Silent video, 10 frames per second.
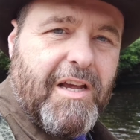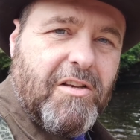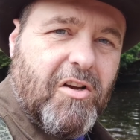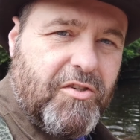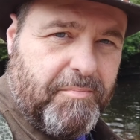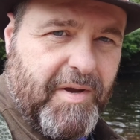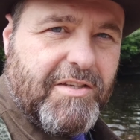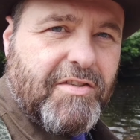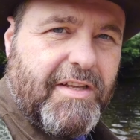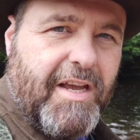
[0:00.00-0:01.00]
head on, you're
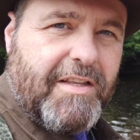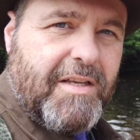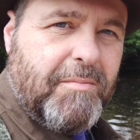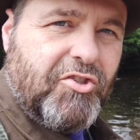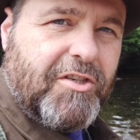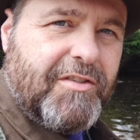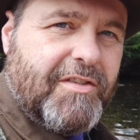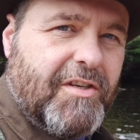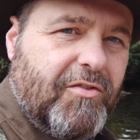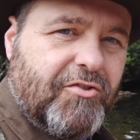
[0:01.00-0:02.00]
basically getting the image you can
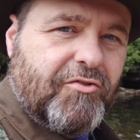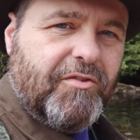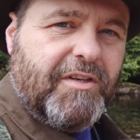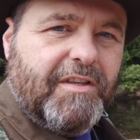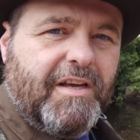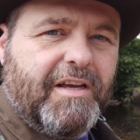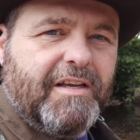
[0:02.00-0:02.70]
see on the screen there,